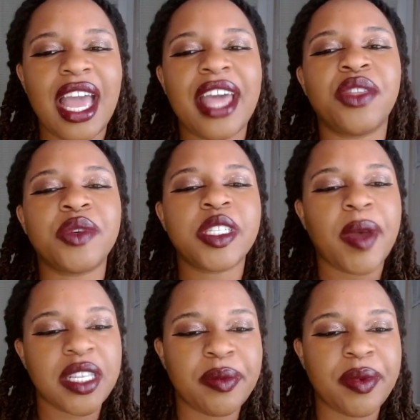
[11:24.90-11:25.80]
and the
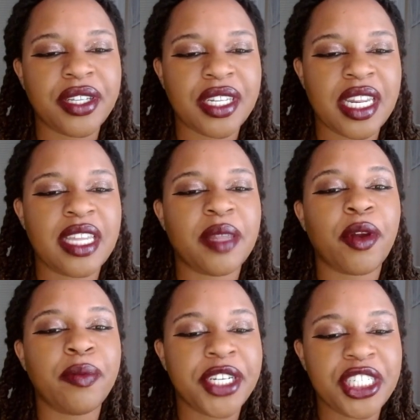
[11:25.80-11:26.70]
responsibility, the
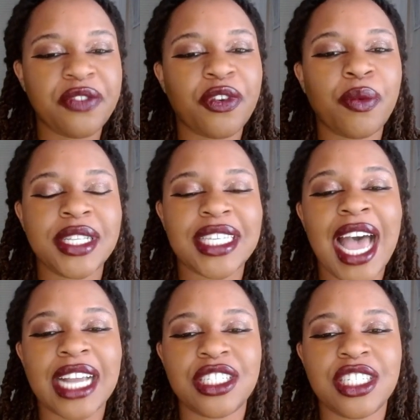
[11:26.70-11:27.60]
permission for one's
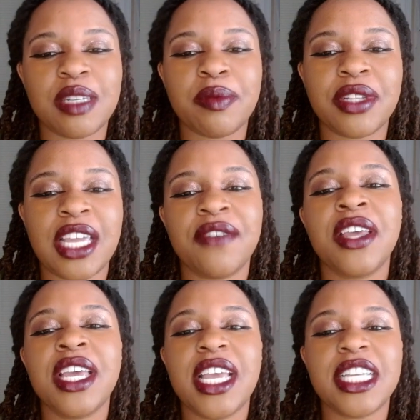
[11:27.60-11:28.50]
actions and belief
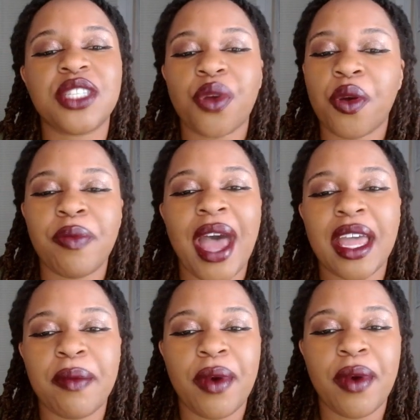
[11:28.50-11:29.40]
is thrown
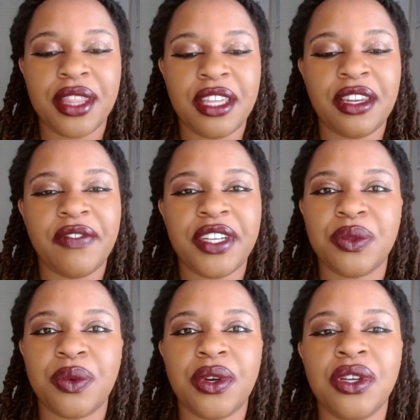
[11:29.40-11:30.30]
back upon the
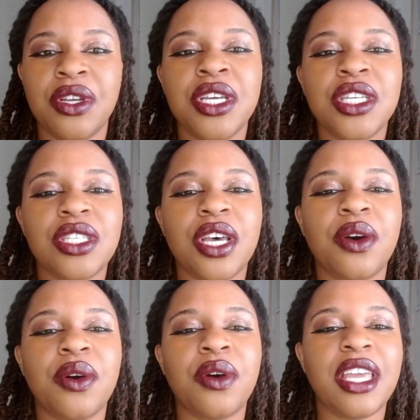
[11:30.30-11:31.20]
individual.
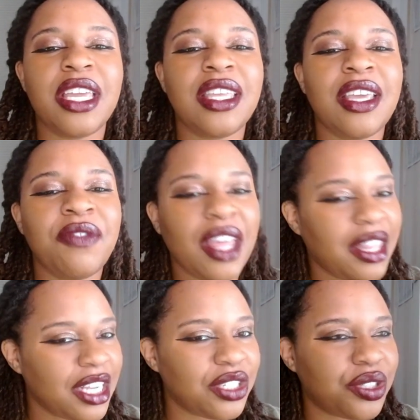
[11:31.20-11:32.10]
So if
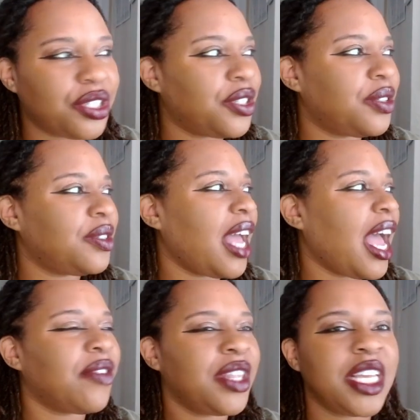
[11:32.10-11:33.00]
nothing is true,
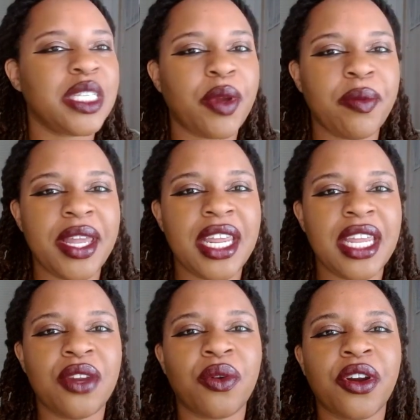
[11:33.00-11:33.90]
everything is
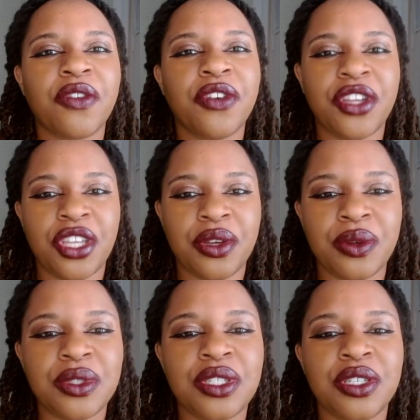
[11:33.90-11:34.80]
permitted in order for
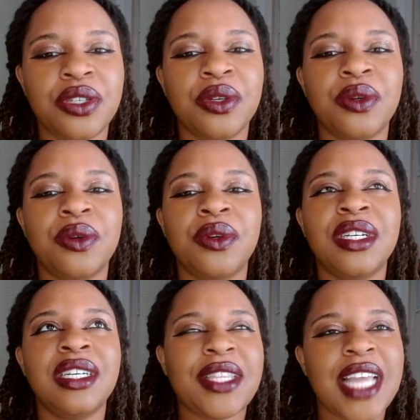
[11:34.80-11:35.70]
you to
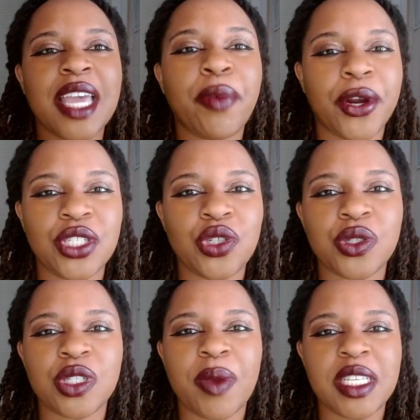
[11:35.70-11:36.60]
take personal
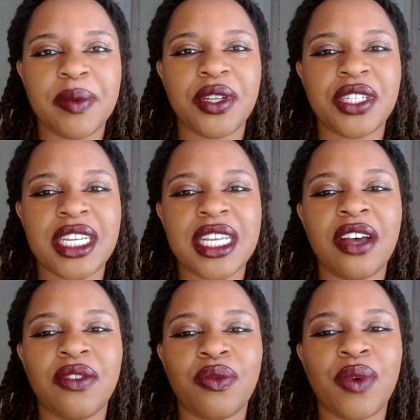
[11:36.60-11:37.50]
responsibility
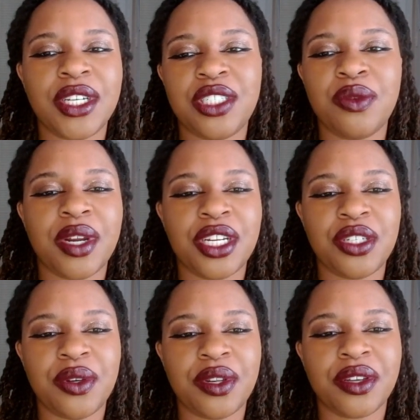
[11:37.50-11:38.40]
of what you want to
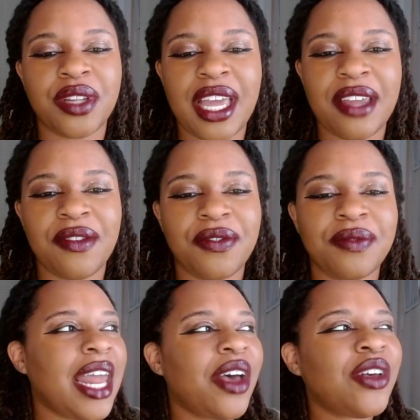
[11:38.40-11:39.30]
do in your life.
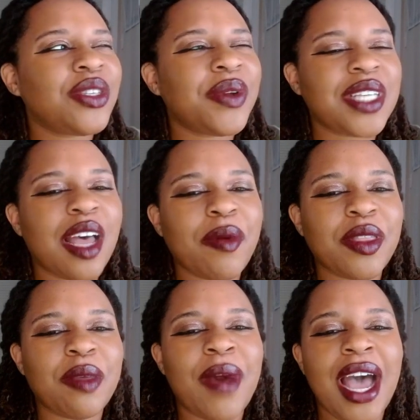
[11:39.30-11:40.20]
And I also want to talk about
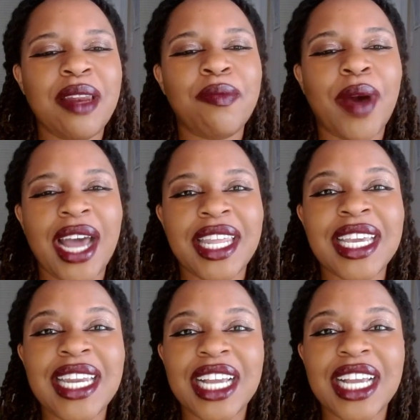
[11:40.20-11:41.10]
the mind-body
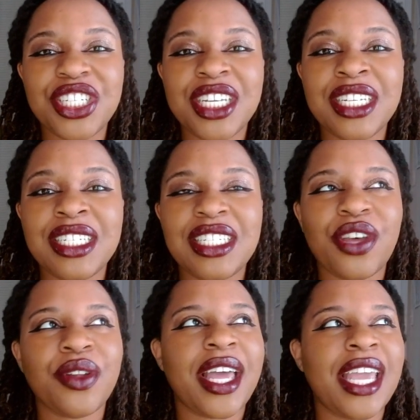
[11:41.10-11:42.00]
connection.
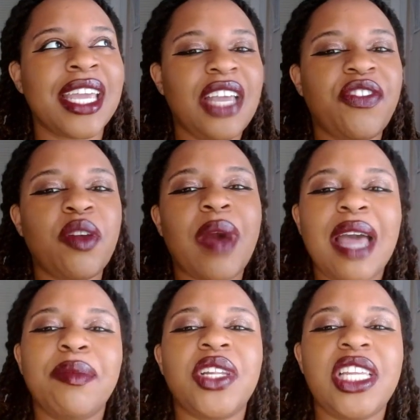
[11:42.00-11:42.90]
So like, if your
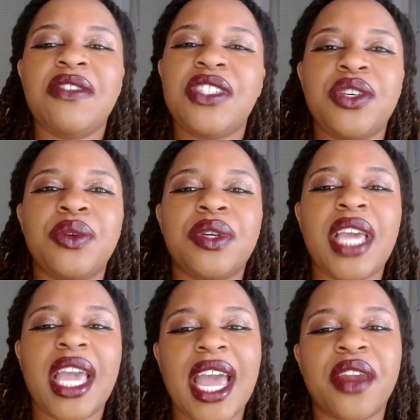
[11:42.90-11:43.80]
mind believes you
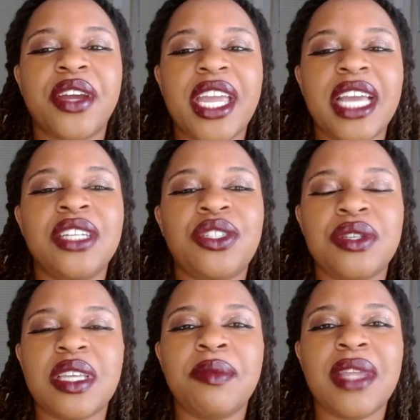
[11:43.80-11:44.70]
can or can't do
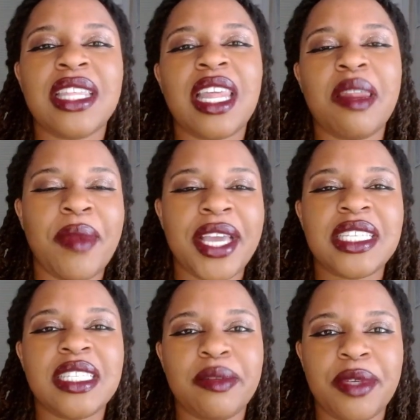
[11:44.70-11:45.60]
something, then it
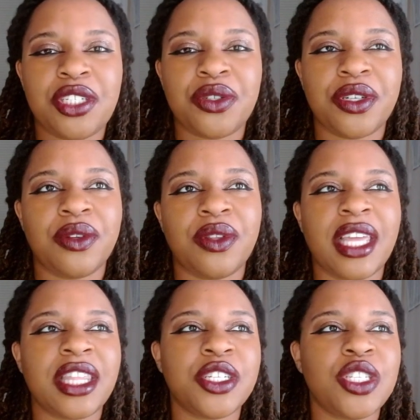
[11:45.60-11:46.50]
makes it to be true.
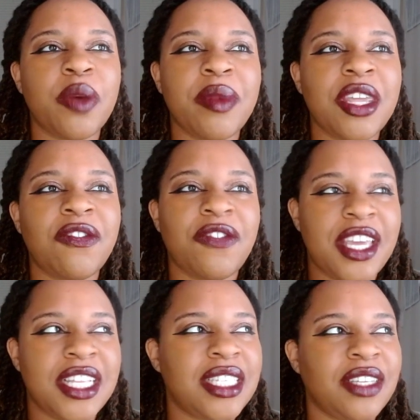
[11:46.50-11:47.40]
Like there's so many
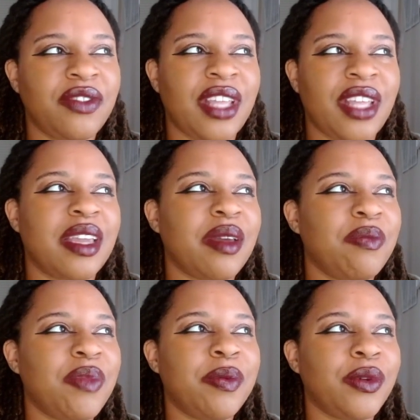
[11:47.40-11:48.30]
feats of
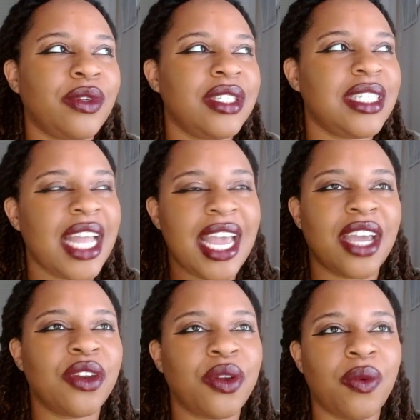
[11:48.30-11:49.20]
like people staying
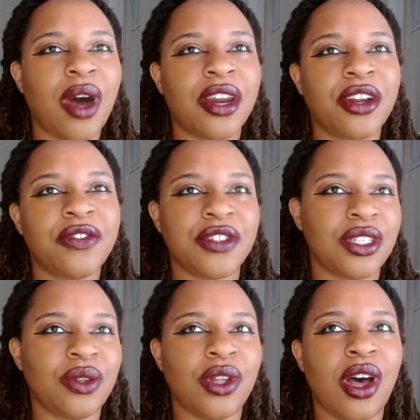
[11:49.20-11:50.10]
underwater for
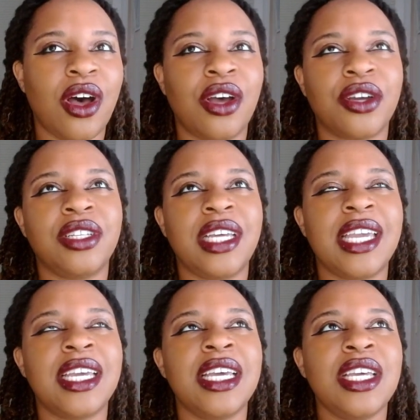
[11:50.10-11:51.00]
so long, or like,